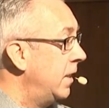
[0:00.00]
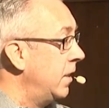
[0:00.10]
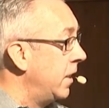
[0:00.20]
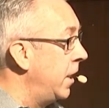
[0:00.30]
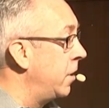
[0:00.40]

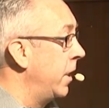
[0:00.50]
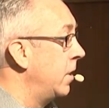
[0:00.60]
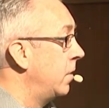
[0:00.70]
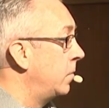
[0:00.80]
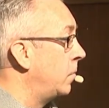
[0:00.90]
Hear it.
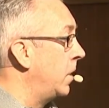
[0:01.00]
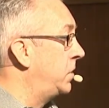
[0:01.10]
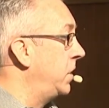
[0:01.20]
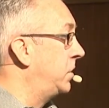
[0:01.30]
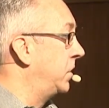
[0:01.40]
What does
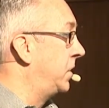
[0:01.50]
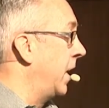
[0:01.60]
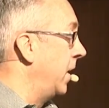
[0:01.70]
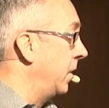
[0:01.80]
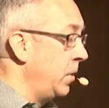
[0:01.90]
Jesus say?
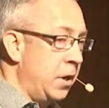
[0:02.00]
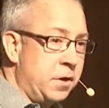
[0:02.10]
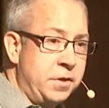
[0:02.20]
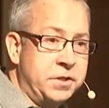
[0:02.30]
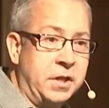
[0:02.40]
You hear
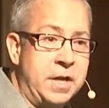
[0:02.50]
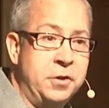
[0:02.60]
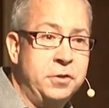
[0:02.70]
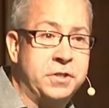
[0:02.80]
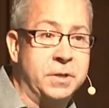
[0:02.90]
this a lot in the
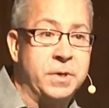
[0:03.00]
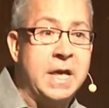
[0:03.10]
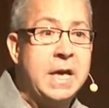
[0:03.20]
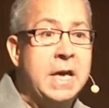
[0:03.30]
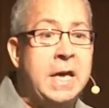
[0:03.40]
New Testament.
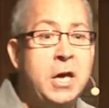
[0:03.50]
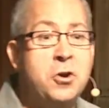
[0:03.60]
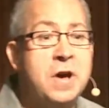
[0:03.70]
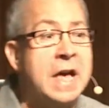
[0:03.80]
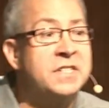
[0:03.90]
He who
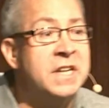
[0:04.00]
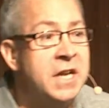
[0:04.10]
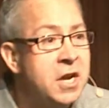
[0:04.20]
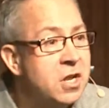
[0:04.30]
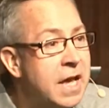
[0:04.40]
has an
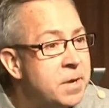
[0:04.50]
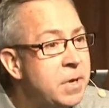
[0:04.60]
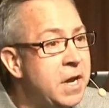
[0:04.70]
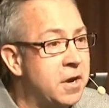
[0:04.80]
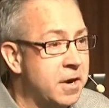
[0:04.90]
ear, let him
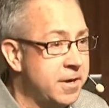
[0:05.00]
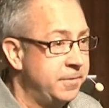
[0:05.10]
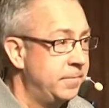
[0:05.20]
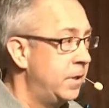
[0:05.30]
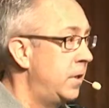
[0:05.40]
hear.
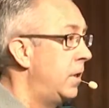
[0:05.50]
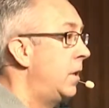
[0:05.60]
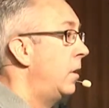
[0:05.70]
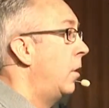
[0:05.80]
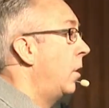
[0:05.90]

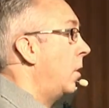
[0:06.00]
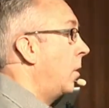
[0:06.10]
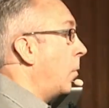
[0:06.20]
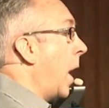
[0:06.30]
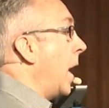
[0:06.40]

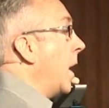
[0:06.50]
Why?